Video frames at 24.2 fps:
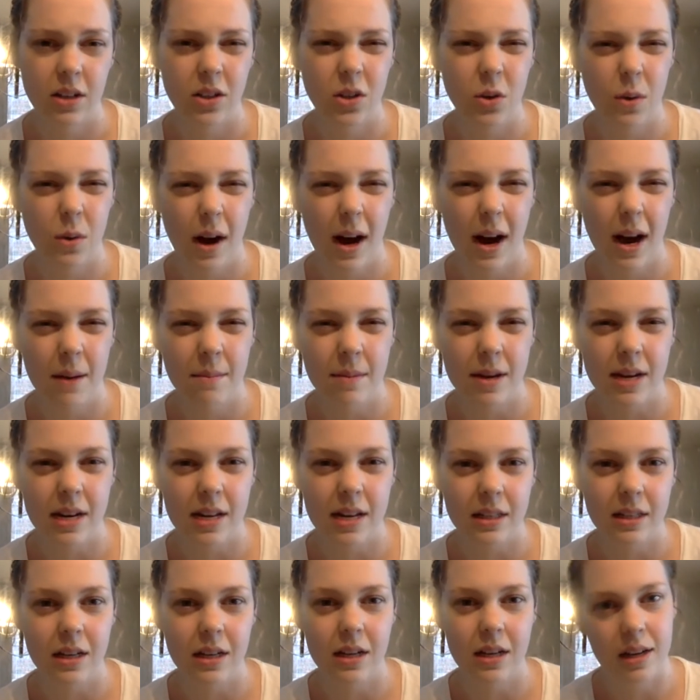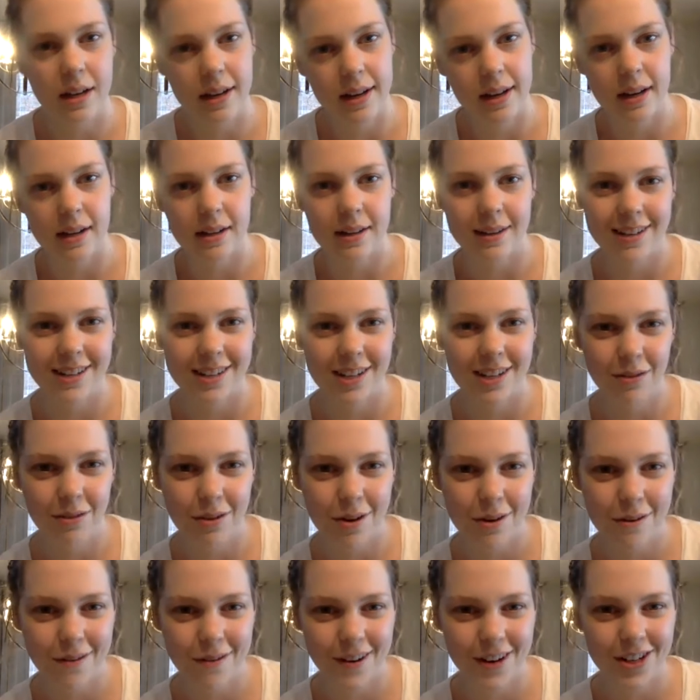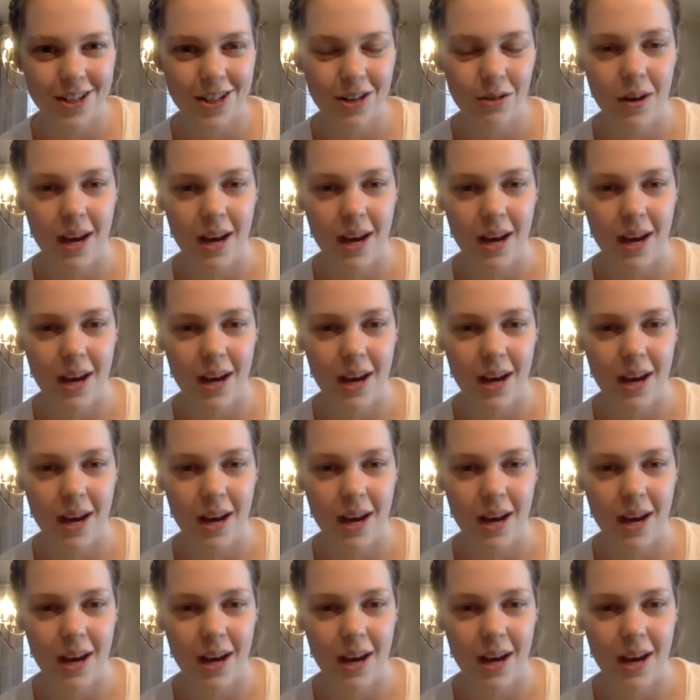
So, I mean, it's a different version.